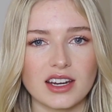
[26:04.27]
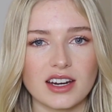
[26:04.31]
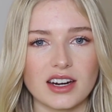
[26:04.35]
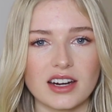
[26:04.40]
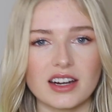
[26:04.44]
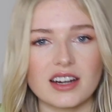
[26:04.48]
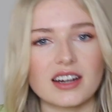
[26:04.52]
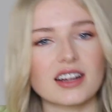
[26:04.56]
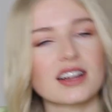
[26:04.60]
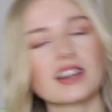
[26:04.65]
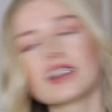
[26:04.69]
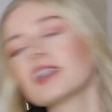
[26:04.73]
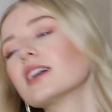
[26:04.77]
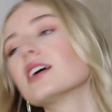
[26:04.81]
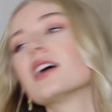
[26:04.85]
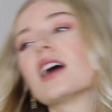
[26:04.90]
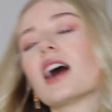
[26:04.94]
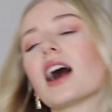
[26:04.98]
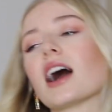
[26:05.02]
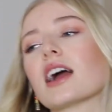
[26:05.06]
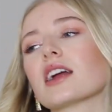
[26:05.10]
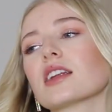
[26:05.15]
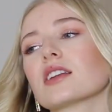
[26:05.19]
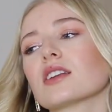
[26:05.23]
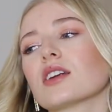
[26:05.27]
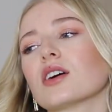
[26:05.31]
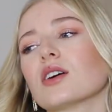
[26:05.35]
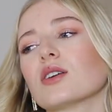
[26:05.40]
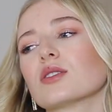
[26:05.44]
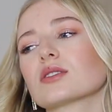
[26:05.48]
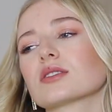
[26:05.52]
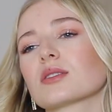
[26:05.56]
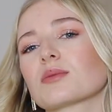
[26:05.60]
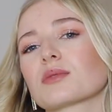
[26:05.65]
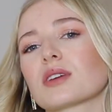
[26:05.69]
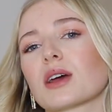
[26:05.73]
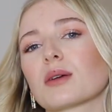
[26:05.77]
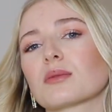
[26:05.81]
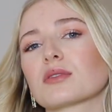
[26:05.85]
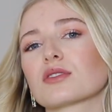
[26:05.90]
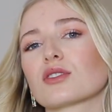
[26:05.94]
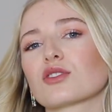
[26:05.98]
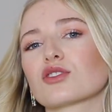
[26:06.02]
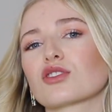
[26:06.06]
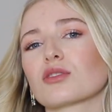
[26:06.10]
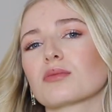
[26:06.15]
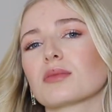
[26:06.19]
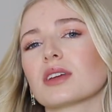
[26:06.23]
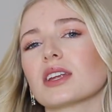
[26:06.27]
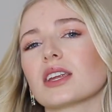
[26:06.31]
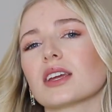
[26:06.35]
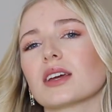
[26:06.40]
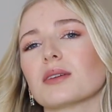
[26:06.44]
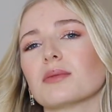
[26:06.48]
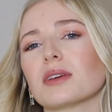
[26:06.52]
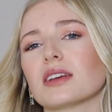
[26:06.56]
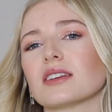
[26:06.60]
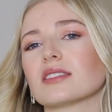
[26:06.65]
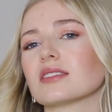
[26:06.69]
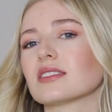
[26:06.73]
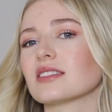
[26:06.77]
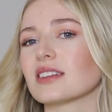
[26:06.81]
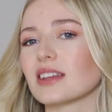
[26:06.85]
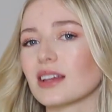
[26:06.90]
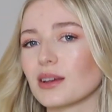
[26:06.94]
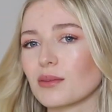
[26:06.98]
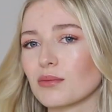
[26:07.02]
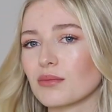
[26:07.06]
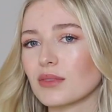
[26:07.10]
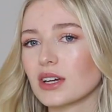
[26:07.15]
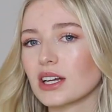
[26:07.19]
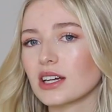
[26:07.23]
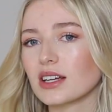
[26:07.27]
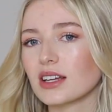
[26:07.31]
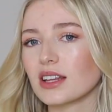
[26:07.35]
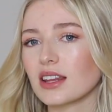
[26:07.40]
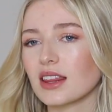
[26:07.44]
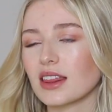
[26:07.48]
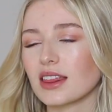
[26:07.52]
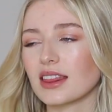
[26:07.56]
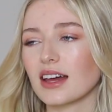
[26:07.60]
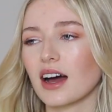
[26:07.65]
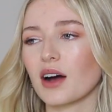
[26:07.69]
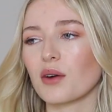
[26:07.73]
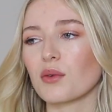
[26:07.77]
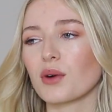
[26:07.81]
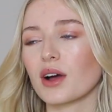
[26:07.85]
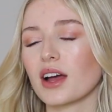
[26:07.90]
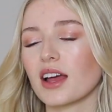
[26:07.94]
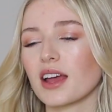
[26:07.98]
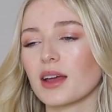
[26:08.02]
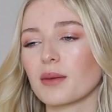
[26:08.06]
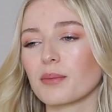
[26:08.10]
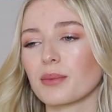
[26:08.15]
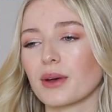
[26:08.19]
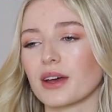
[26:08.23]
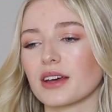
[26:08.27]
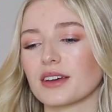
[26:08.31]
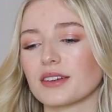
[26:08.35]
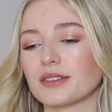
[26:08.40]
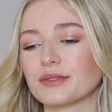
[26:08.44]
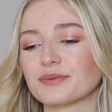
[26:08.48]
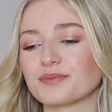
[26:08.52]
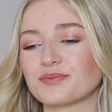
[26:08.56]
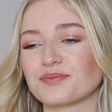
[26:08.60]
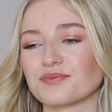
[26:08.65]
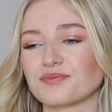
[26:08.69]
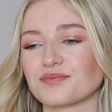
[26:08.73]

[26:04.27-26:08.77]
here. I know sometimes social media may seem that way, but